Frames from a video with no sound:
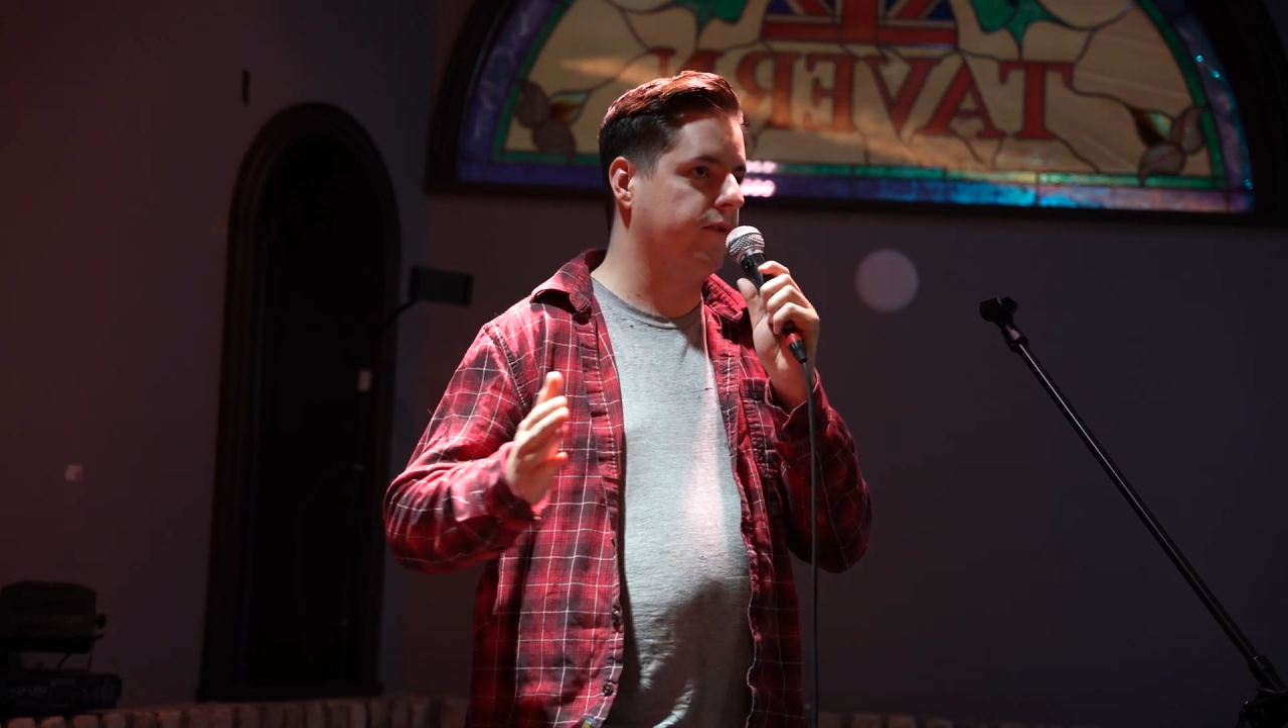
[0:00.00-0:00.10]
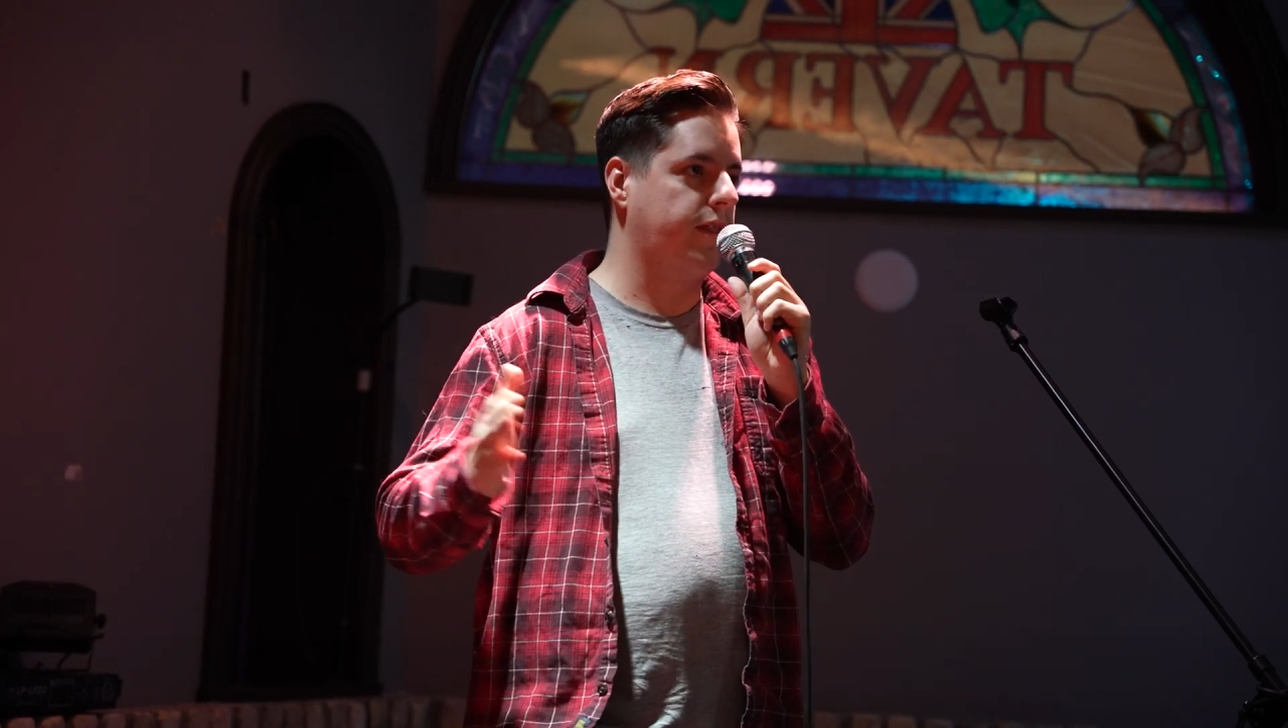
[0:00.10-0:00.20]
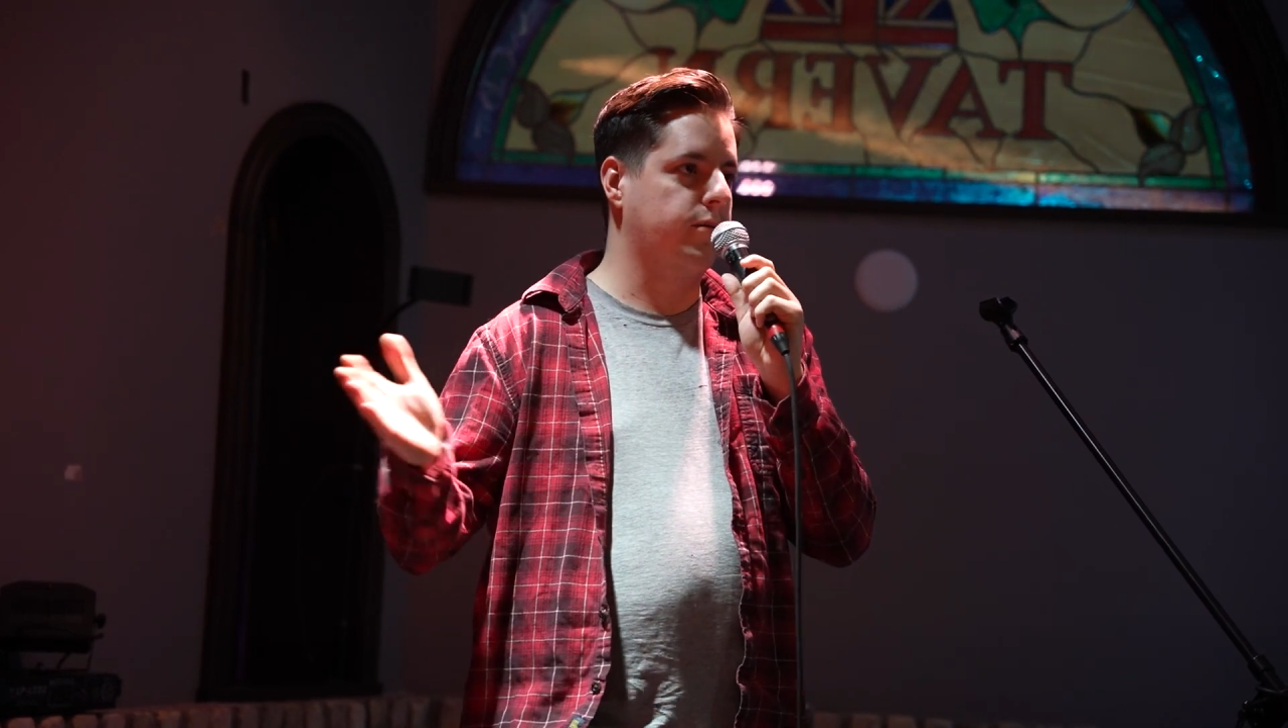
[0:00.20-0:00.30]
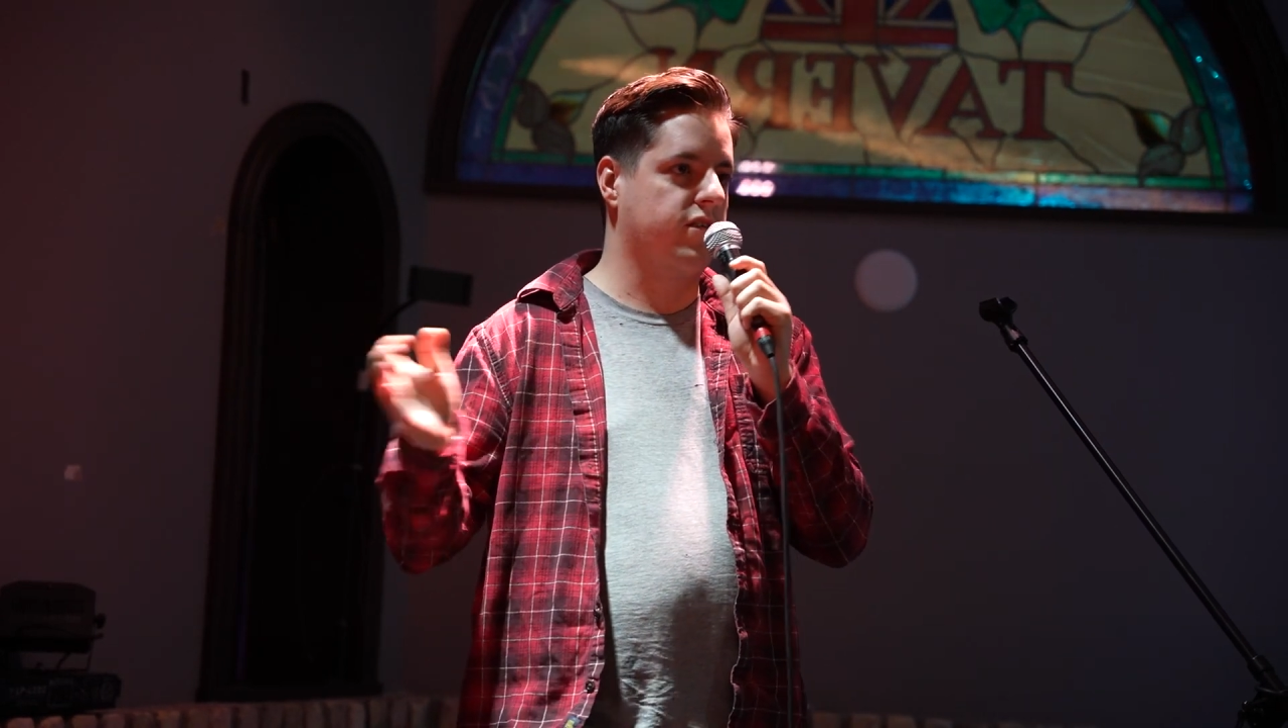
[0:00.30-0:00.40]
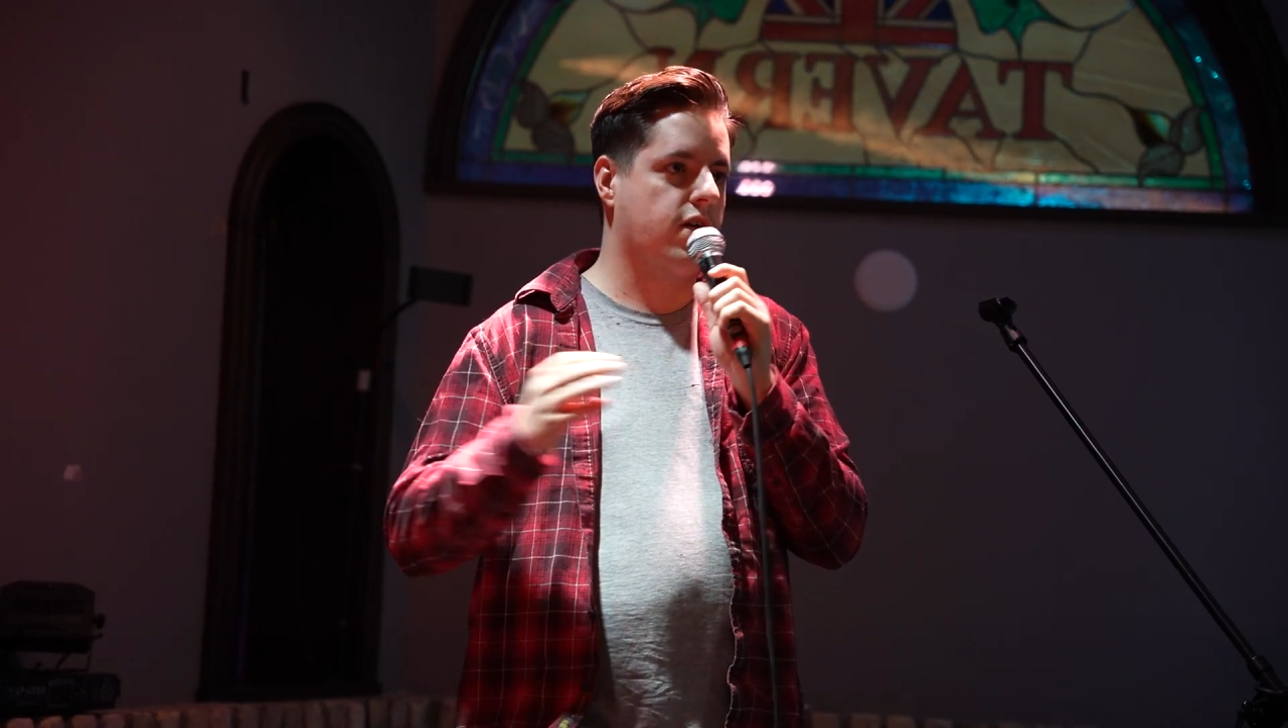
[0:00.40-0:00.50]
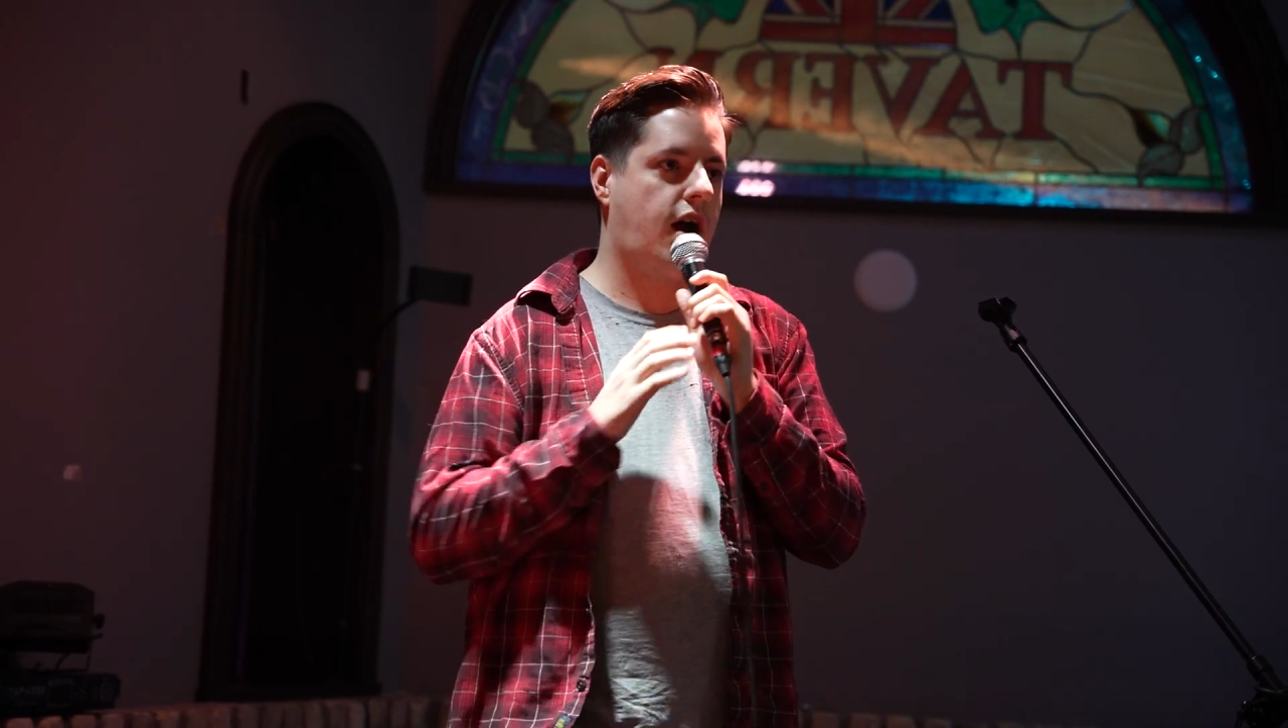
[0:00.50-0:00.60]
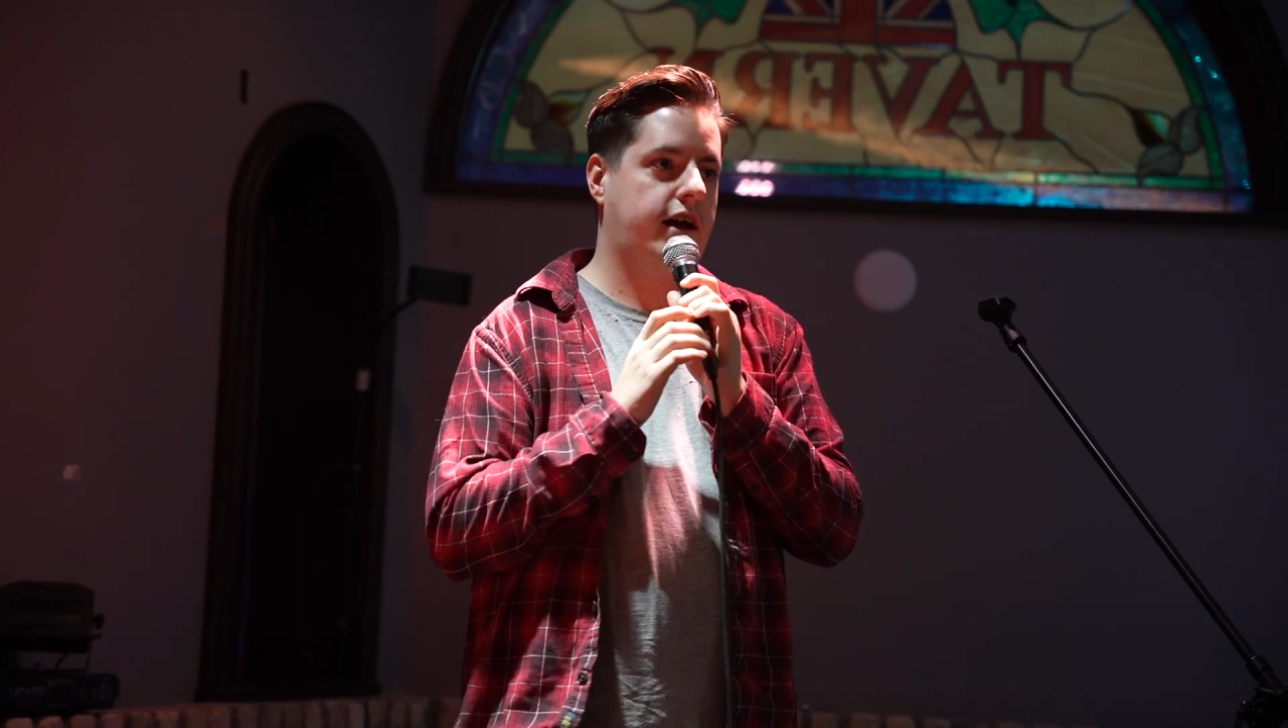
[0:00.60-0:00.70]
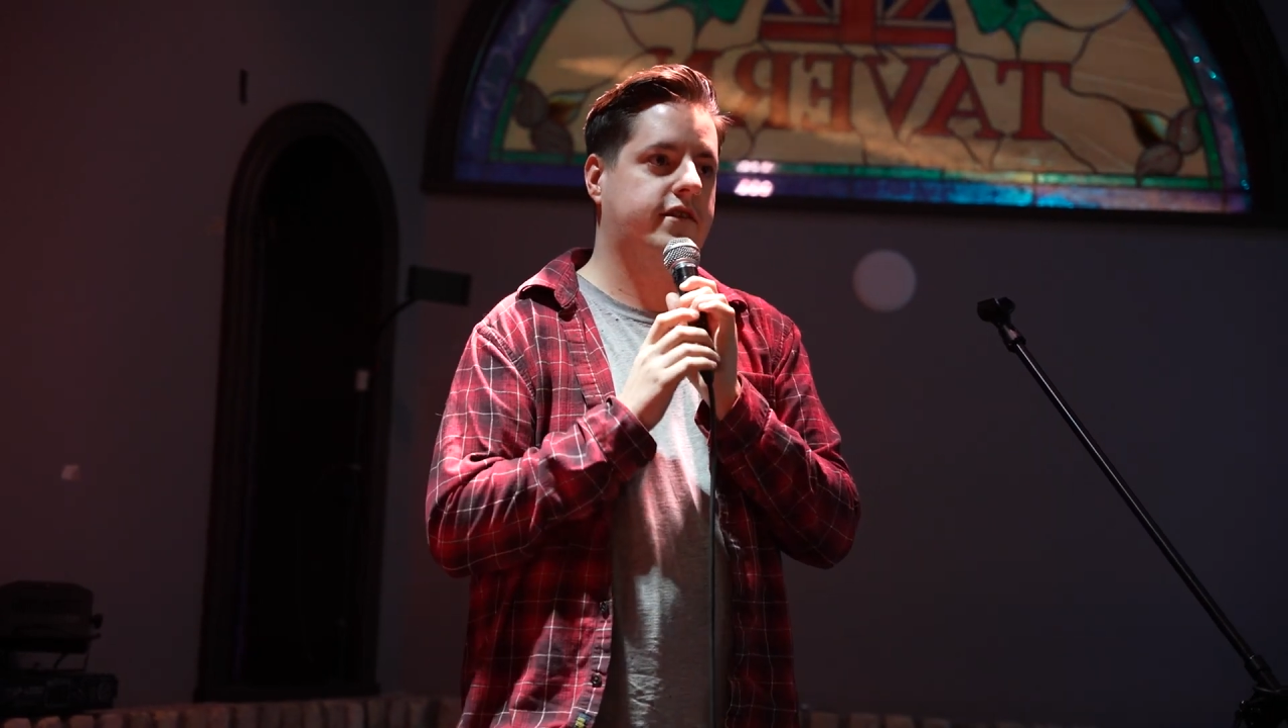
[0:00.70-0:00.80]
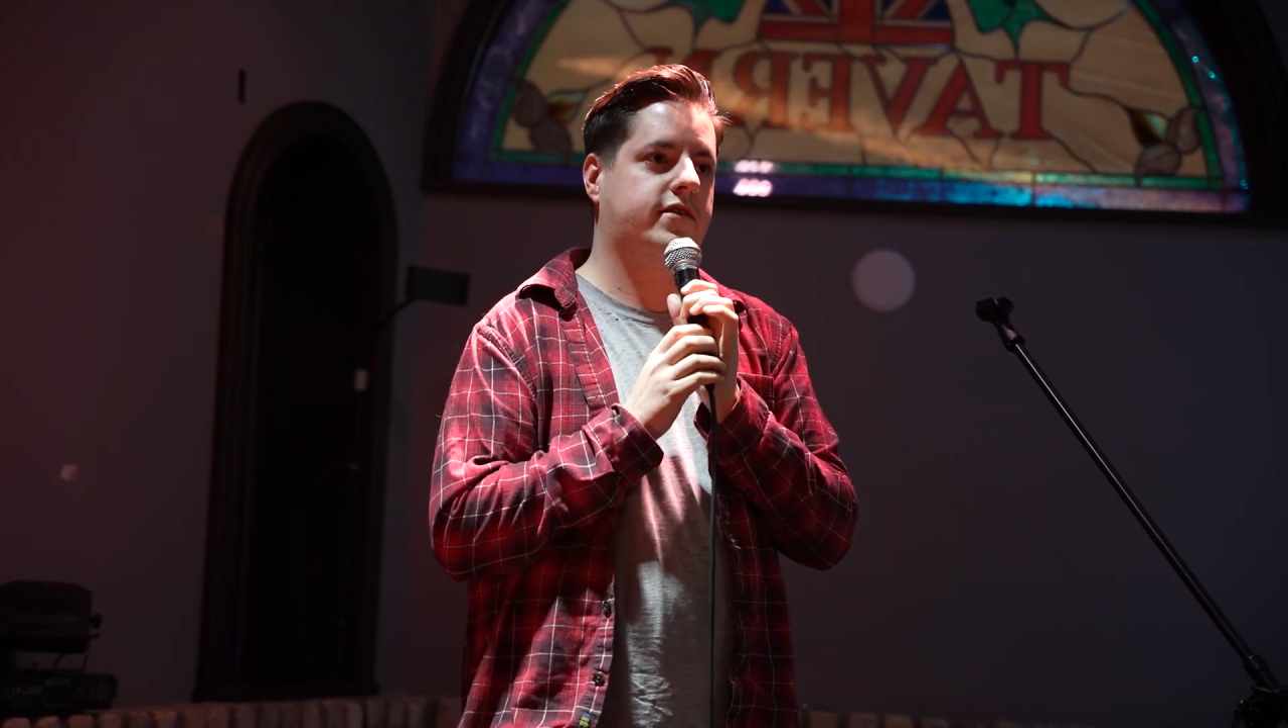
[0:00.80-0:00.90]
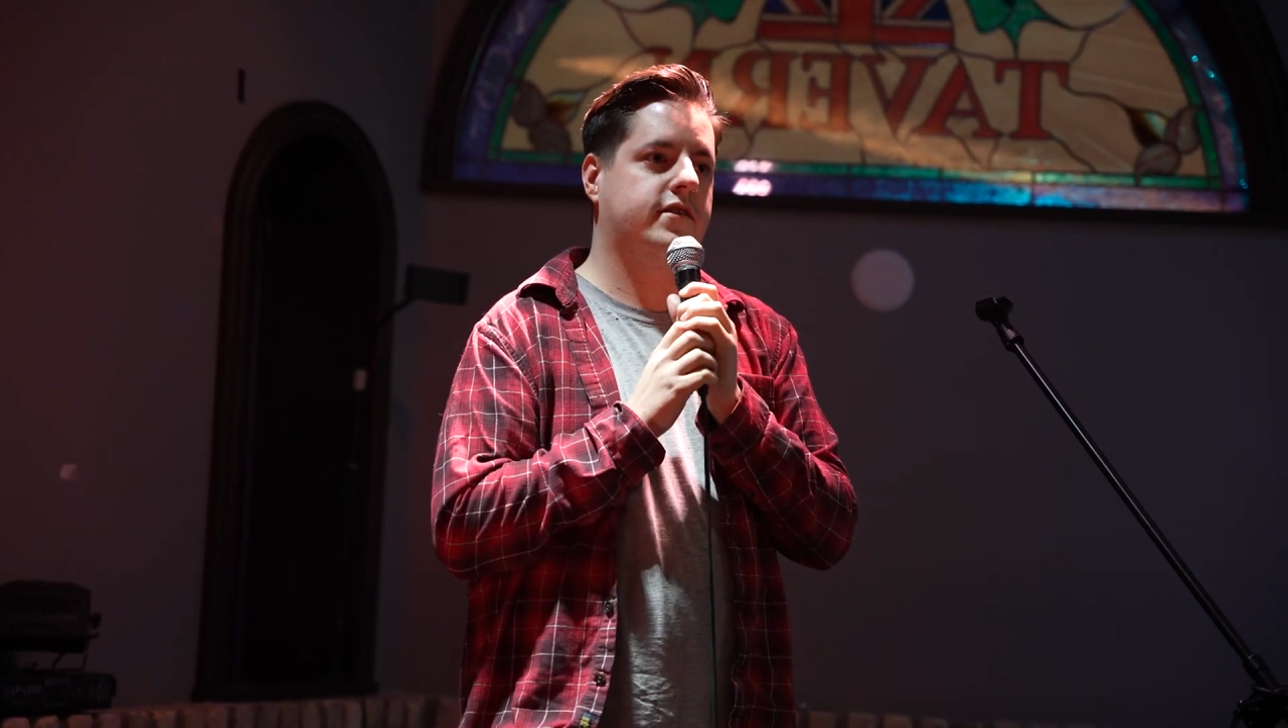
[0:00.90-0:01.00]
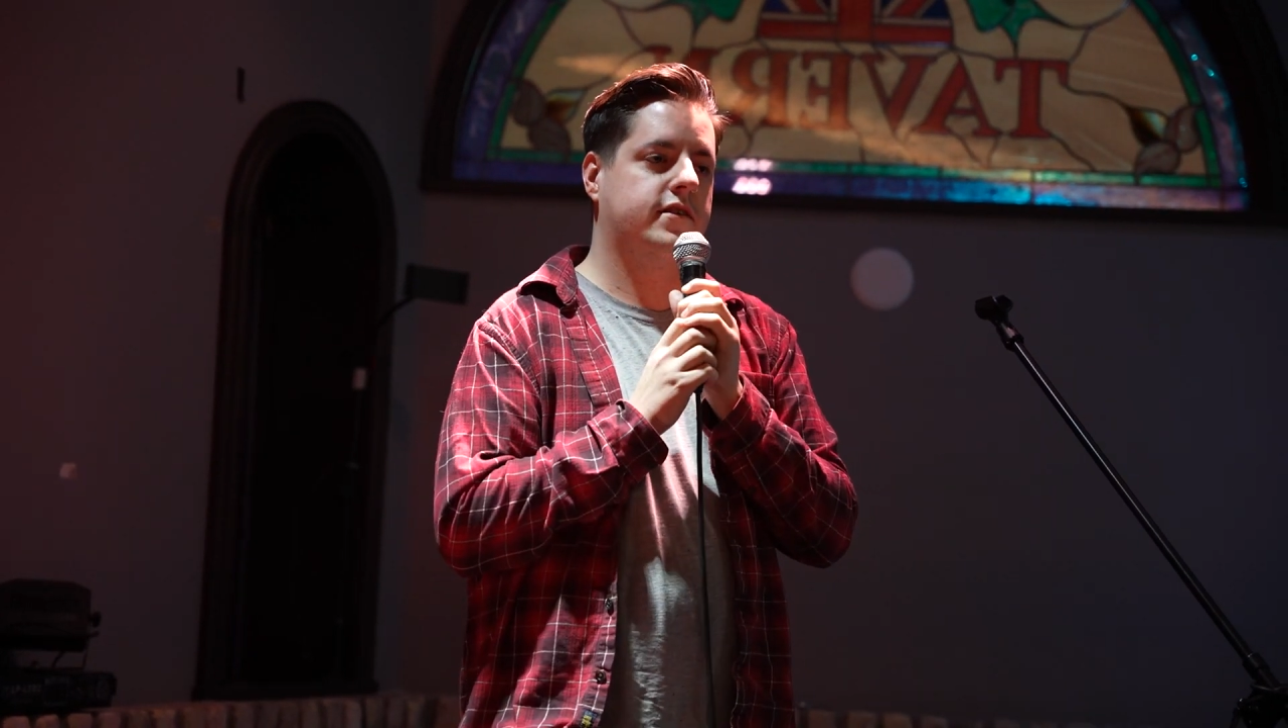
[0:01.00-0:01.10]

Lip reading: thought they were right,